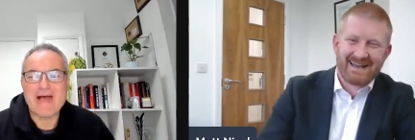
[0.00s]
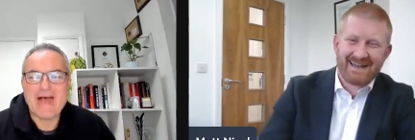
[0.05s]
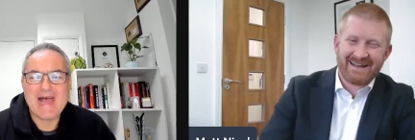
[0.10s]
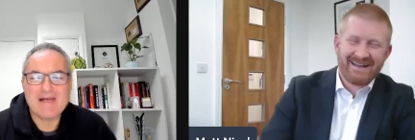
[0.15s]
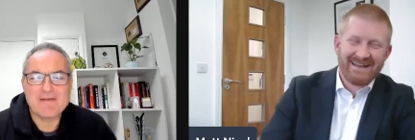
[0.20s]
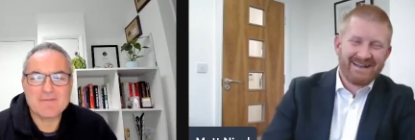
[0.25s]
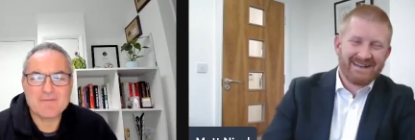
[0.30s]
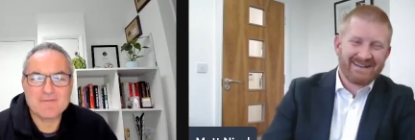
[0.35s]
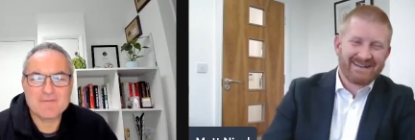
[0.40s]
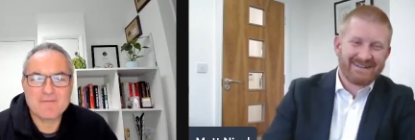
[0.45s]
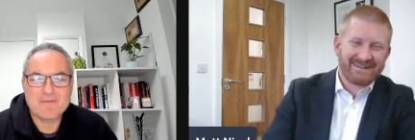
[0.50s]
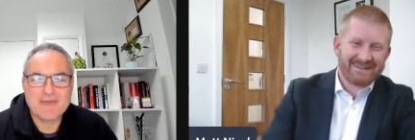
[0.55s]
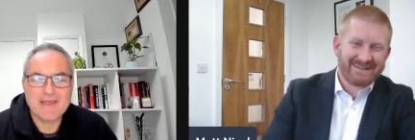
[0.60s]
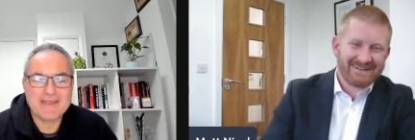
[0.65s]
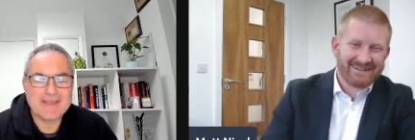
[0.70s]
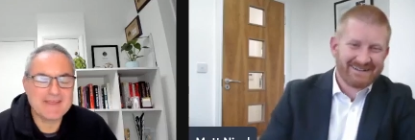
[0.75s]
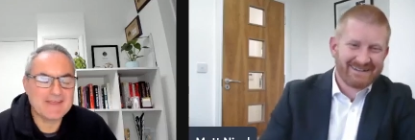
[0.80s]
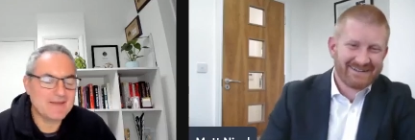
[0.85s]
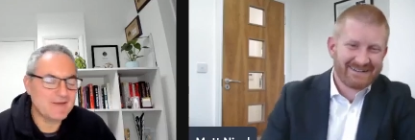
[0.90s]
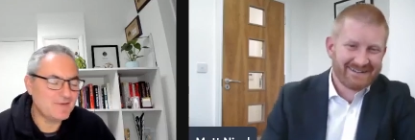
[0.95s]
Speaker 1: Matt,
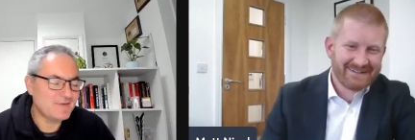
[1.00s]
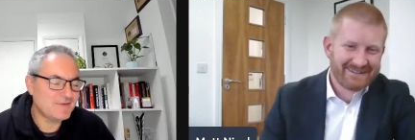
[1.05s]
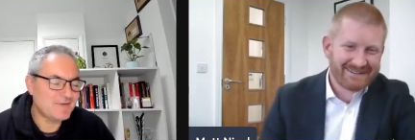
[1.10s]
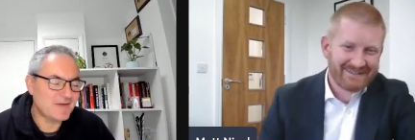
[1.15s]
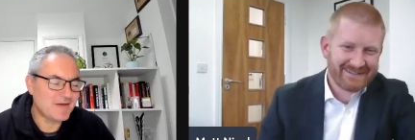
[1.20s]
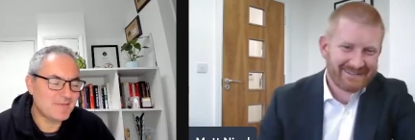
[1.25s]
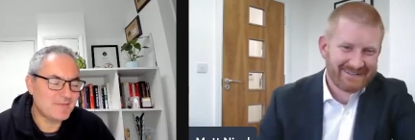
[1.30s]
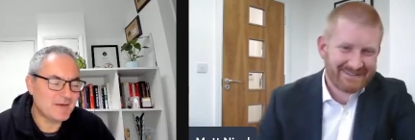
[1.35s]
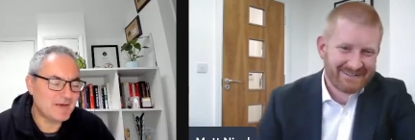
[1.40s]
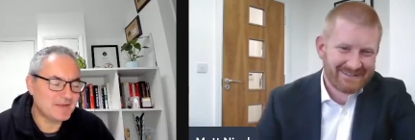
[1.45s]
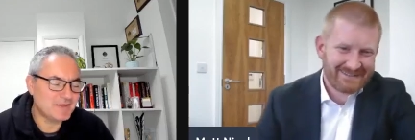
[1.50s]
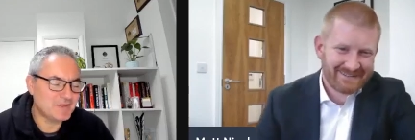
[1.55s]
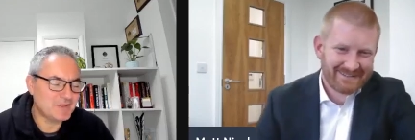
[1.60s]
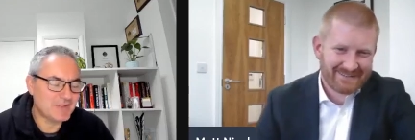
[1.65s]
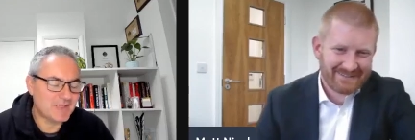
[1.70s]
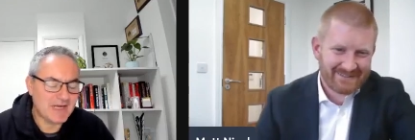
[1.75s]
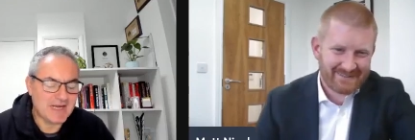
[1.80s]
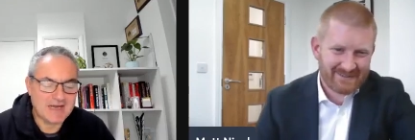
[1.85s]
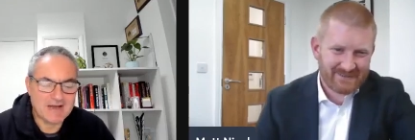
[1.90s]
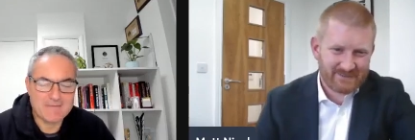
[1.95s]
thank you so
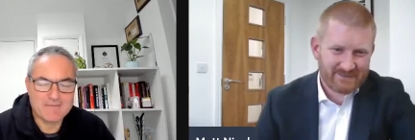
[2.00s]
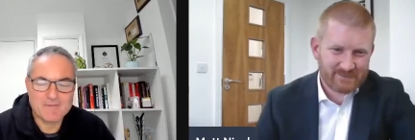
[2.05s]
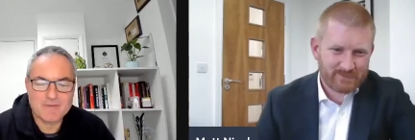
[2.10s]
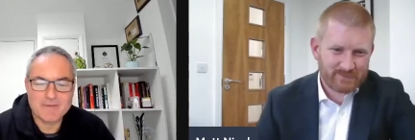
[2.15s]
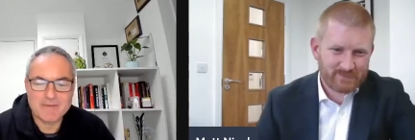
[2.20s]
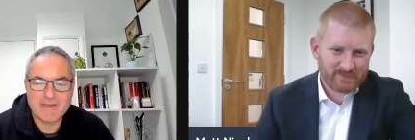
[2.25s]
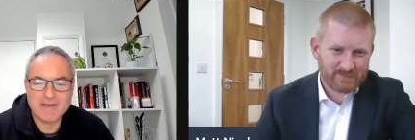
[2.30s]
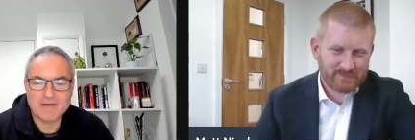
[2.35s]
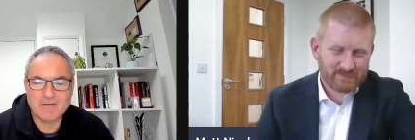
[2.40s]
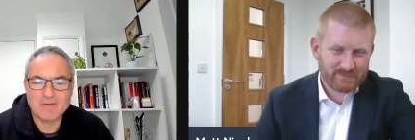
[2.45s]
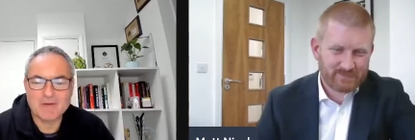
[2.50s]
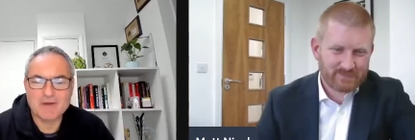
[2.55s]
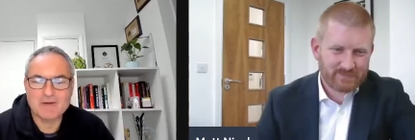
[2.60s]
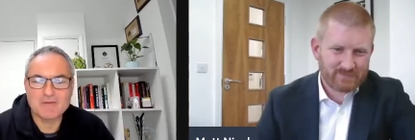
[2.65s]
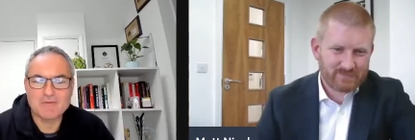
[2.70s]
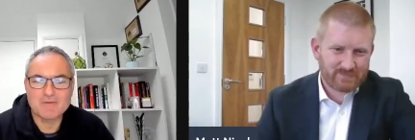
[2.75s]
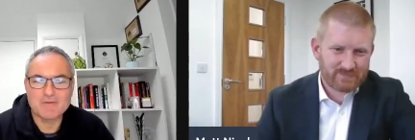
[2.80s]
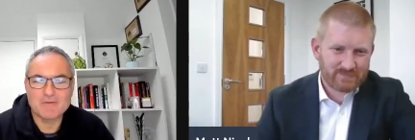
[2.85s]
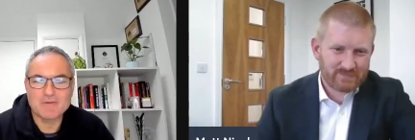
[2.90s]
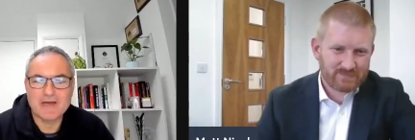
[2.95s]
much um, for being a
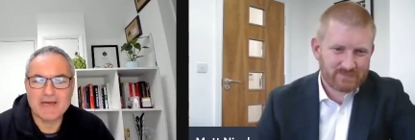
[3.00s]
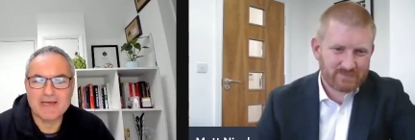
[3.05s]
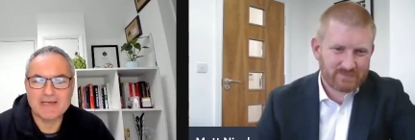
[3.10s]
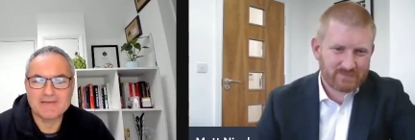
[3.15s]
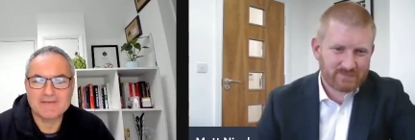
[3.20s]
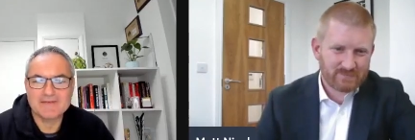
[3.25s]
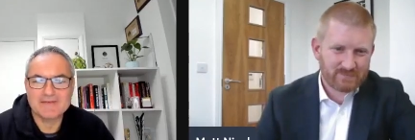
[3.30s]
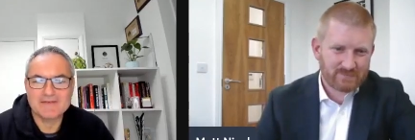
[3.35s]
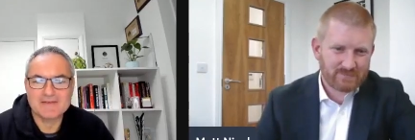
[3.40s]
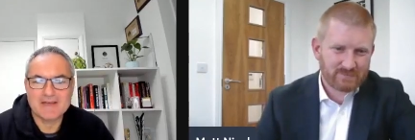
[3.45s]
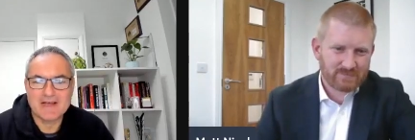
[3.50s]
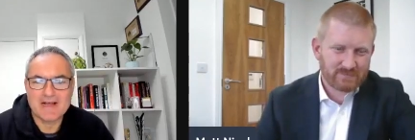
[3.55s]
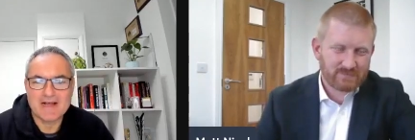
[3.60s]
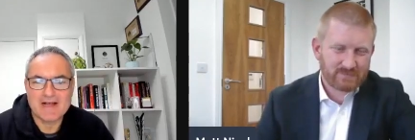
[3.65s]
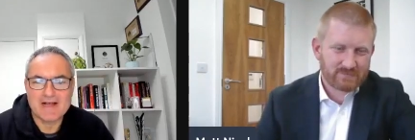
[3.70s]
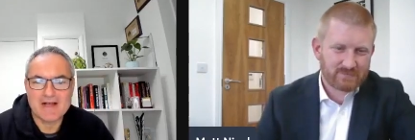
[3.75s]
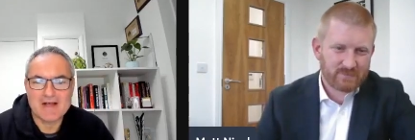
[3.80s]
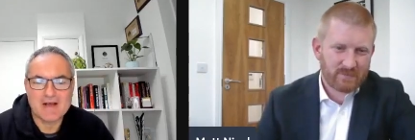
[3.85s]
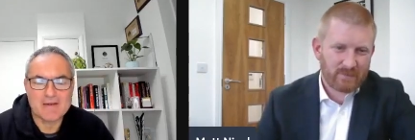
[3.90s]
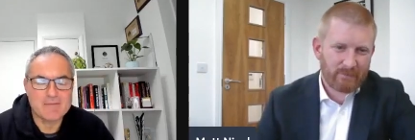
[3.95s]
wonderful guest.
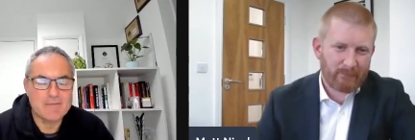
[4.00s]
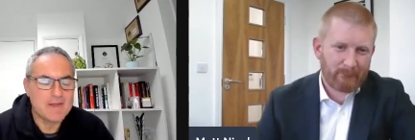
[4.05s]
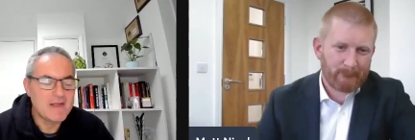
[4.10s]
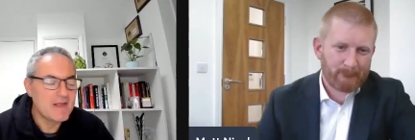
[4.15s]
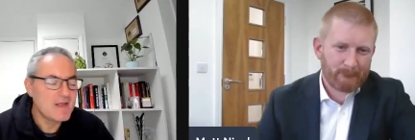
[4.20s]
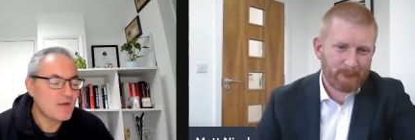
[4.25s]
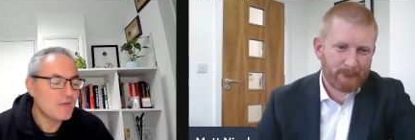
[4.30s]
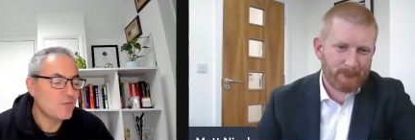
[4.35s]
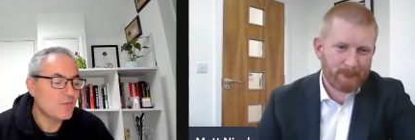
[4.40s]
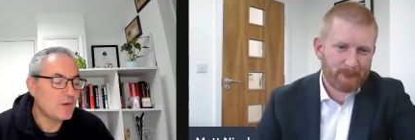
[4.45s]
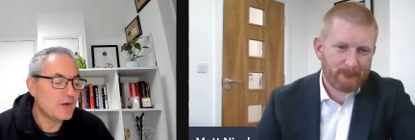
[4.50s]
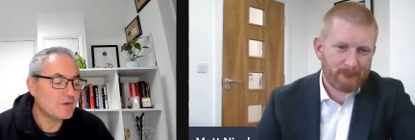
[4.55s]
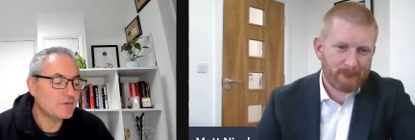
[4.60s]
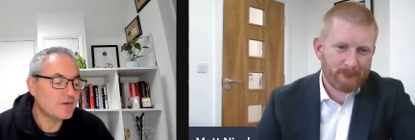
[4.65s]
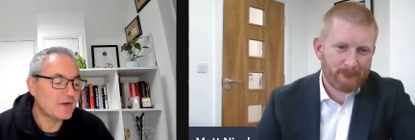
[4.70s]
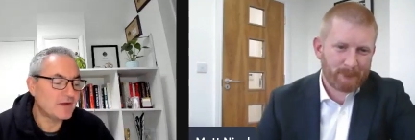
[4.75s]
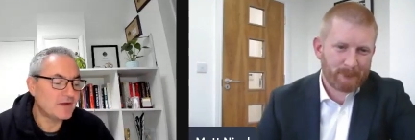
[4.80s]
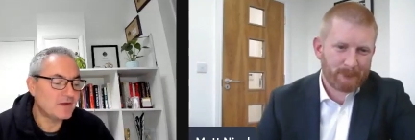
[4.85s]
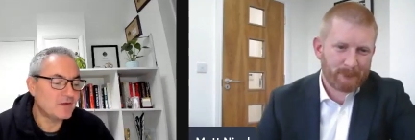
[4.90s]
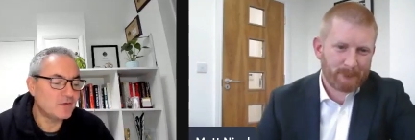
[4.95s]
Um, well
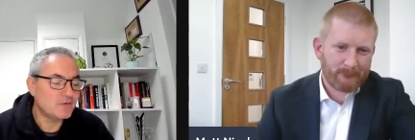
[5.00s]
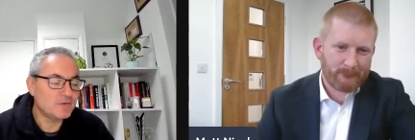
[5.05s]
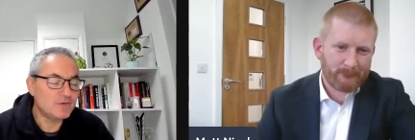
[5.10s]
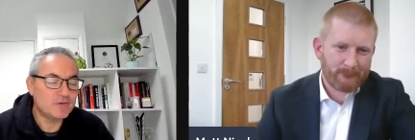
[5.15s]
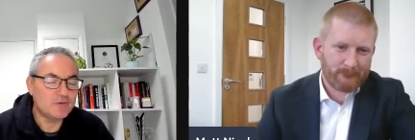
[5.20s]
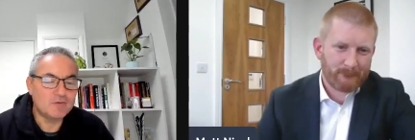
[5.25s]
done on all